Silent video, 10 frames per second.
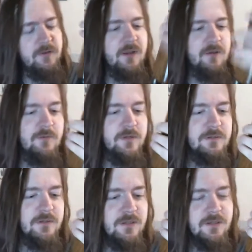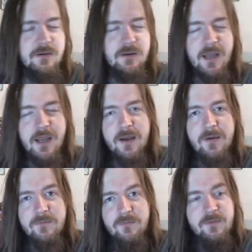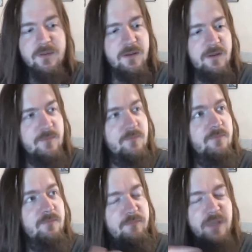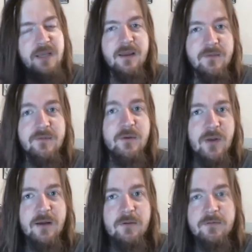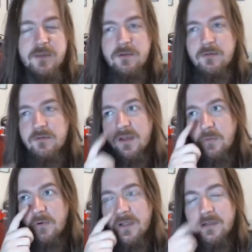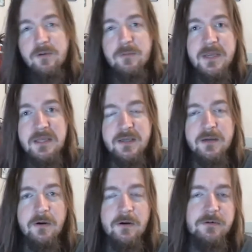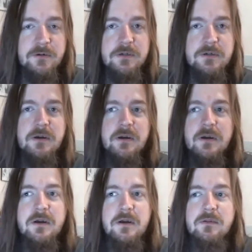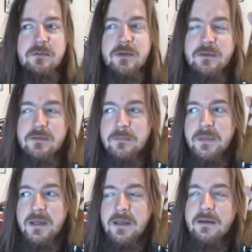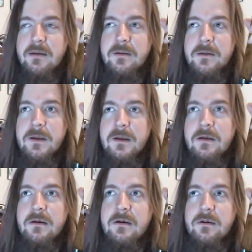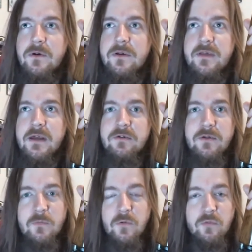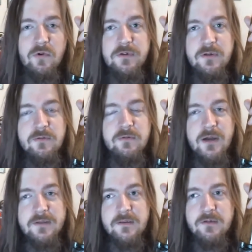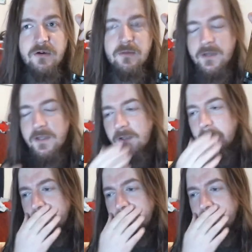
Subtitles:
they originally didn't have the big, heavy rounds. They used a more intermediate cartridge. The reason being was that during World War II, Nazi Germany